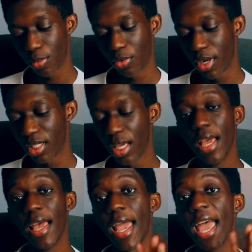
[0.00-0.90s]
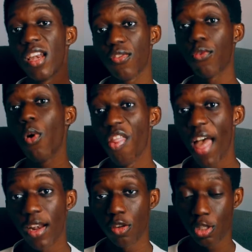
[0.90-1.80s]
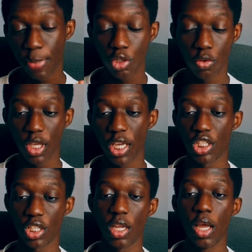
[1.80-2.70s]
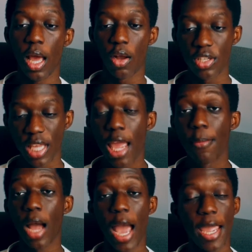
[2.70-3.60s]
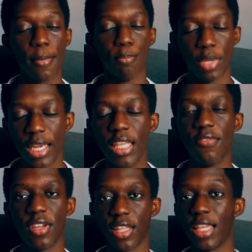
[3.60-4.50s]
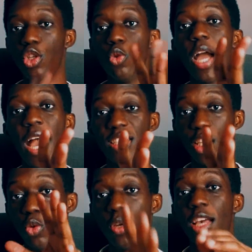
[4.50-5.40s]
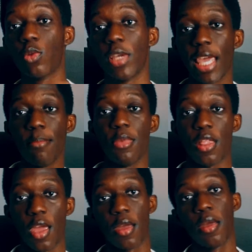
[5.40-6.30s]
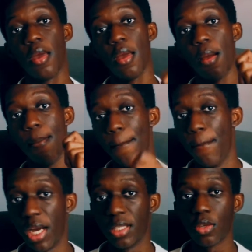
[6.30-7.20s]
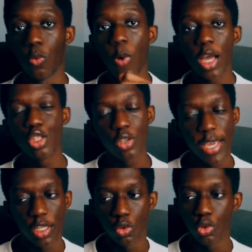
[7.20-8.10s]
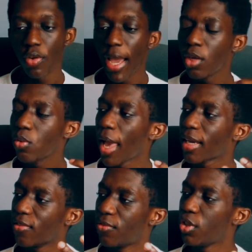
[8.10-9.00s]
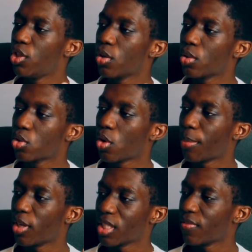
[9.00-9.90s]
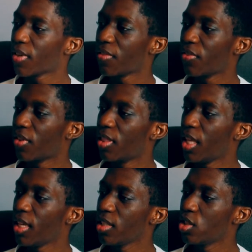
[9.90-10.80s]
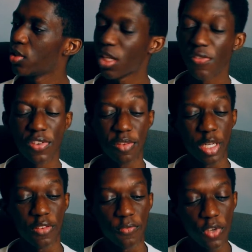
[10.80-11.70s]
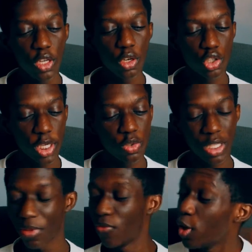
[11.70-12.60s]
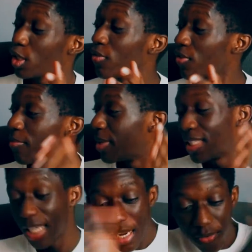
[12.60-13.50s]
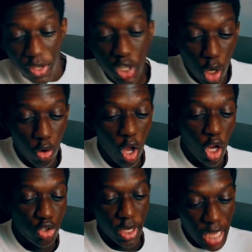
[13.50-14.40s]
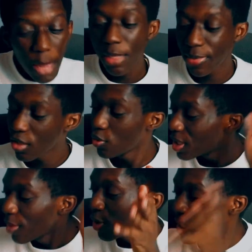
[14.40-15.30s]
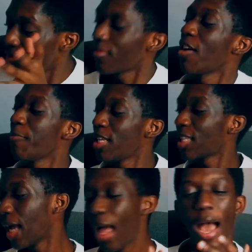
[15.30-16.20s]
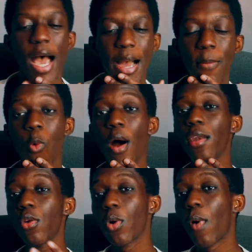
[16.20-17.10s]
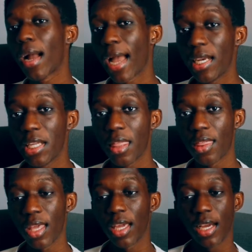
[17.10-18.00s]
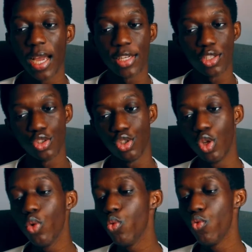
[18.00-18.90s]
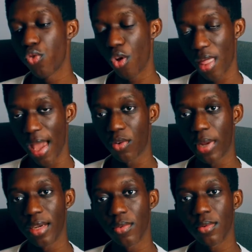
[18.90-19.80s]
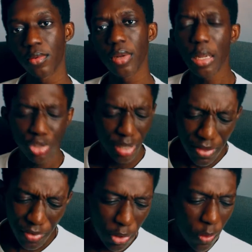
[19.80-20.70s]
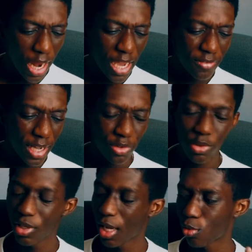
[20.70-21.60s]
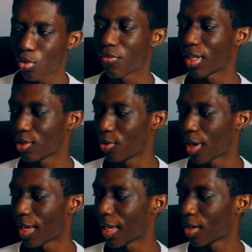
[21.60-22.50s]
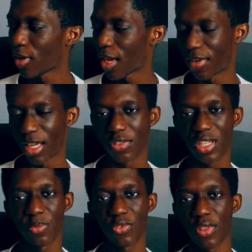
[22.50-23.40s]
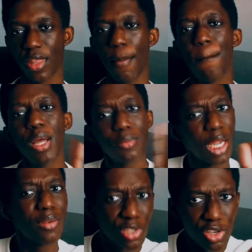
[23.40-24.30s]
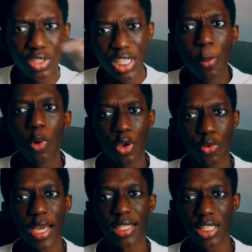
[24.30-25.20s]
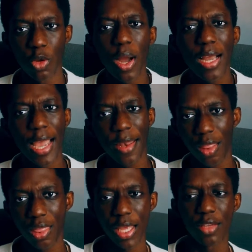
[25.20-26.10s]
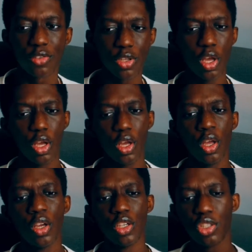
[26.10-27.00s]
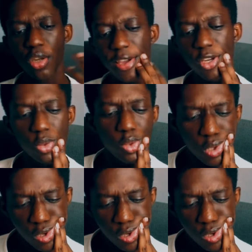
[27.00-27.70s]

be great. And for that special occasion, because I am believing in you guys that you guys will get me there. But what should I do? Should I do like a video talking about 75 different things? 75-minute video? Should I do something for 75 minutes in a video? Should I tell myself doing something for 75 minutes? Like, I'm wondering what kind of thing I should do for that, right? Or should I even go live? I don't know if that's a good idea. I don't have enough subs for that. But no. Tell me what you guys think. What kind of things should I do?